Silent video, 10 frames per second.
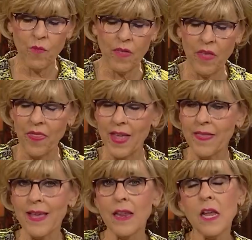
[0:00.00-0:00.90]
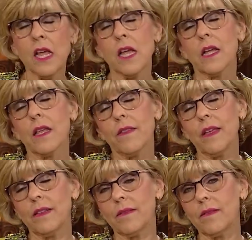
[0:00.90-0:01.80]
one of the things
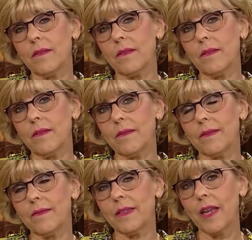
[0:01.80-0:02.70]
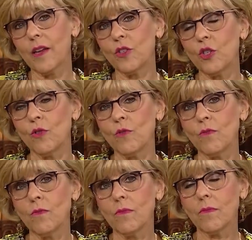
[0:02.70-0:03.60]
that tells
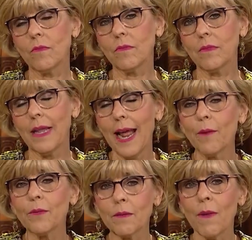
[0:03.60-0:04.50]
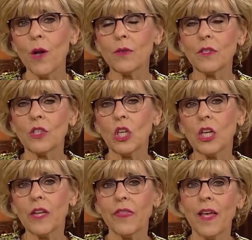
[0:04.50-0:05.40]
you, that helps the most, is to
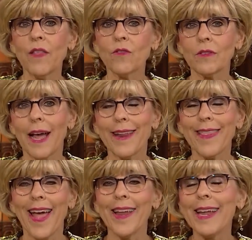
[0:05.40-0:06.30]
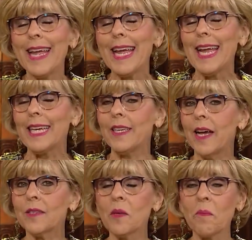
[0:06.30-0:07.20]
look at the other side of that. He
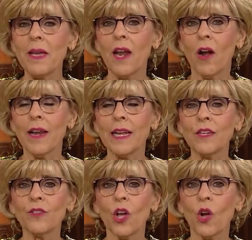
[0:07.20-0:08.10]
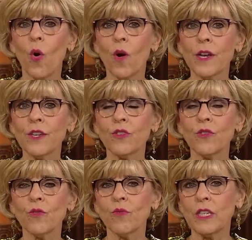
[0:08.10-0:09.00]
doesn't meet our needs according to
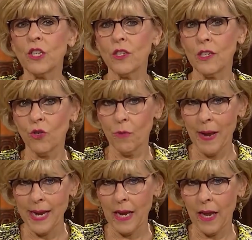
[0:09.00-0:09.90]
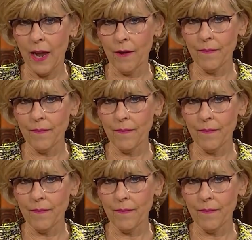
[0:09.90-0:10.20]
the riches in your bank account.